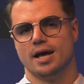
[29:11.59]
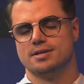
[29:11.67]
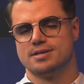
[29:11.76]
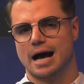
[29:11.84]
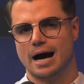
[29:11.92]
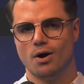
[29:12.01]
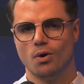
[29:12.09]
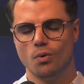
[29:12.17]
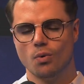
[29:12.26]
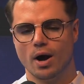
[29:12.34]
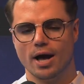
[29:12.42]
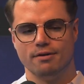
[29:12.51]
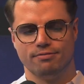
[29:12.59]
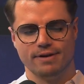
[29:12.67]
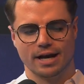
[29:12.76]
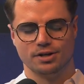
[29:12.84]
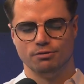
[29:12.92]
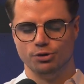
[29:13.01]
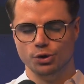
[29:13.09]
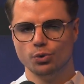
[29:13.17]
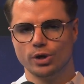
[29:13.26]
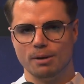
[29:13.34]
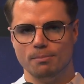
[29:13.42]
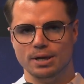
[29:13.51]
It's how effective
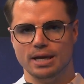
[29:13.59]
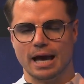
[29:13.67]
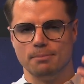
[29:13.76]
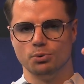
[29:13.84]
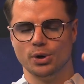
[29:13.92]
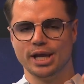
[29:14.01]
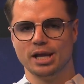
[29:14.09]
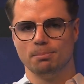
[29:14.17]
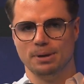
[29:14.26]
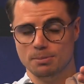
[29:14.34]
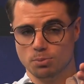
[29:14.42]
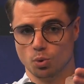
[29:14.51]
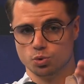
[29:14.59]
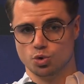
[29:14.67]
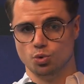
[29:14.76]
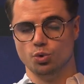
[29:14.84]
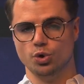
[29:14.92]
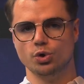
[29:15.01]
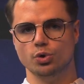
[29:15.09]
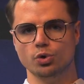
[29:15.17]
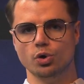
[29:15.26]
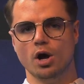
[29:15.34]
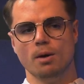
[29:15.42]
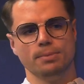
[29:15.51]
you can be at bringing people to
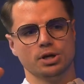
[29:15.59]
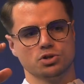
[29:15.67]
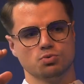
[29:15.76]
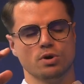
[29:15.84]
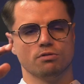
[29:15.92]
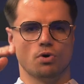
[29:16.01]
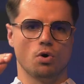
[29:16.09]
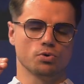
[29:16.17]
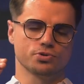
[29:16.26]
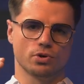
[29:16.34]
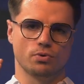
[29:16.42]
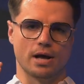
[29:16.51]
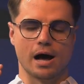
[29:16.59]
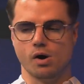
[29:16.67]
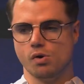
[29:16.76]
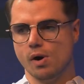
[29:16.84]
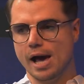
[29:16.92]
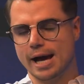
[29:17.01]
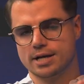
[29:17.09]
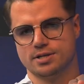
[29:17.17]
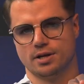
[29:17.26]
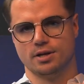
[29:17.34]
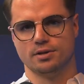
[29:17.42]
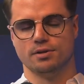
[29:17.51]
you, because we have also now
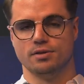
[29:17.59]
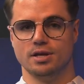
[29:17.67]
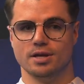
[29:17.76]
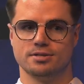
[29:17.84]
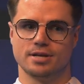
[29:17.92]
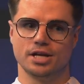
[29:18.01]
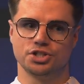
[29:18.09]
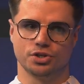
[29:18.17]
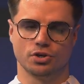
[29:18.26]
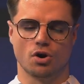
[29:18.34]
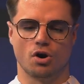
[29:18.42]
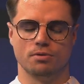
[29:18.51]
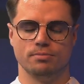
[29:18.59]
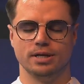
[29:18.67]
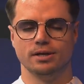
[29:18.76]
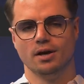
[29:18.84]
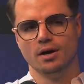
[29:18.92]
exited the attention economy.